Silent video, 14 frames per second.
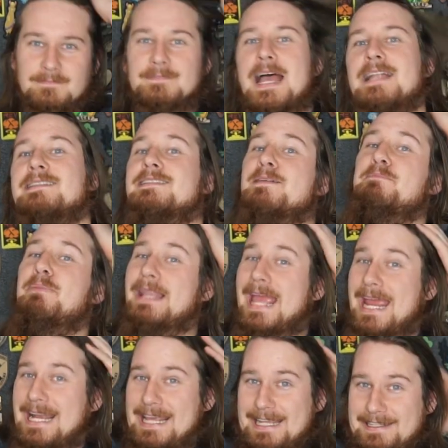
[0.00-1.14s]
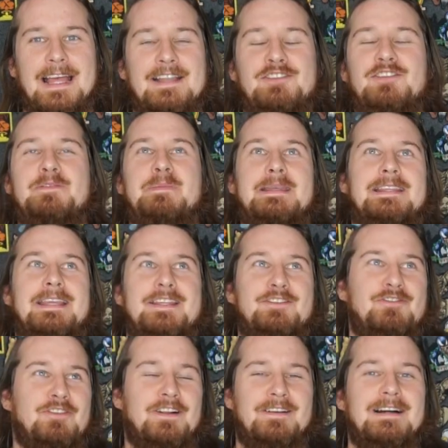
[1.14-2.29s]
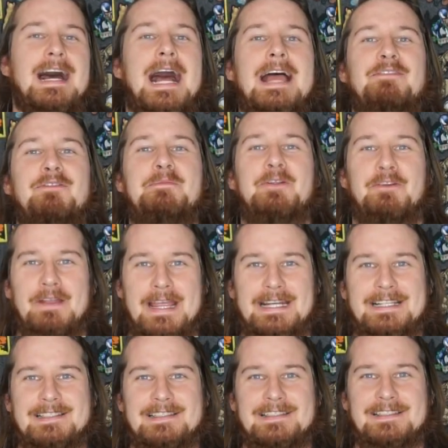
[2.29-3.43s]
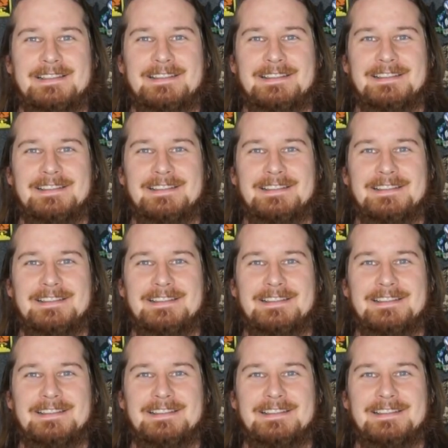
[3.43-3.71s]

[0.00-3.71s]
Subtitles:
That's a planet. That should be the intro. Hi from Uranus.